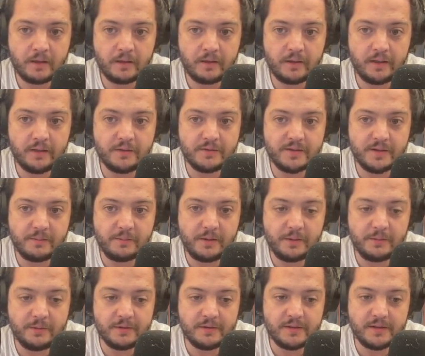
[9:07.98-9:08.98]
You know, some
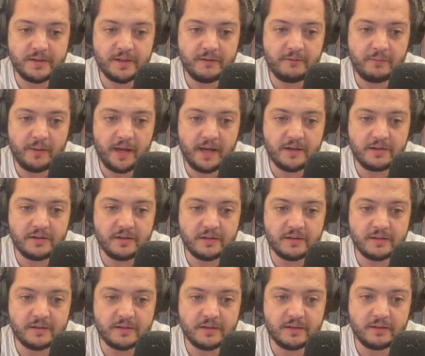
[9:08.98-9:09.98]
people just have
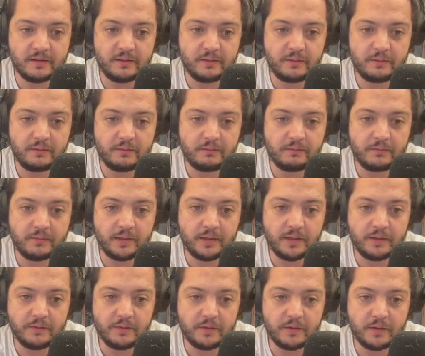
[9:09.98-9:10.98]
passions that you would
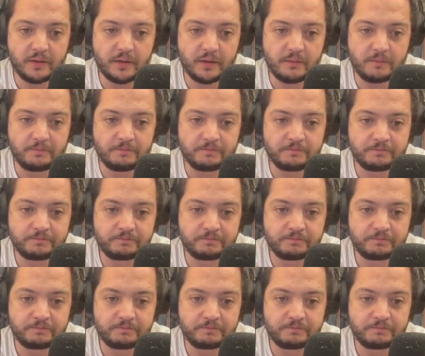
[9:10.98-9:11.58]
never